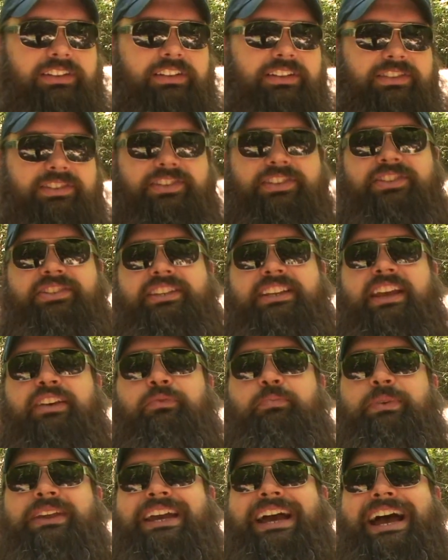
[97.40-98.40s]
This is the
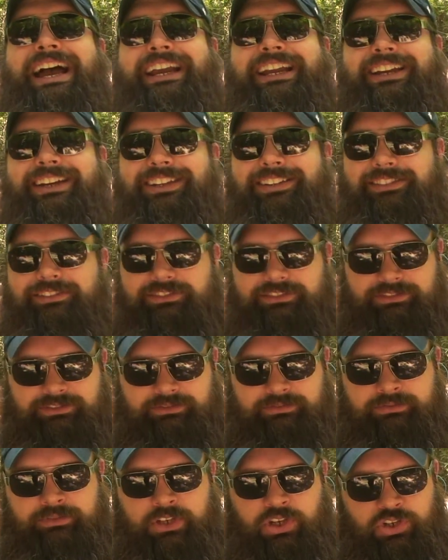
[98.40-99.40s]
FBI gun.
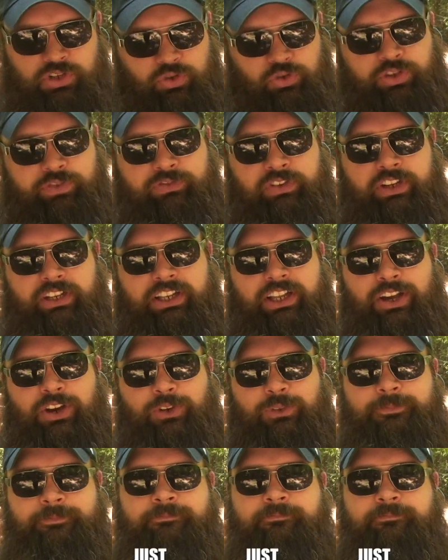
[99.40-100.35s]
Shoots a foot low.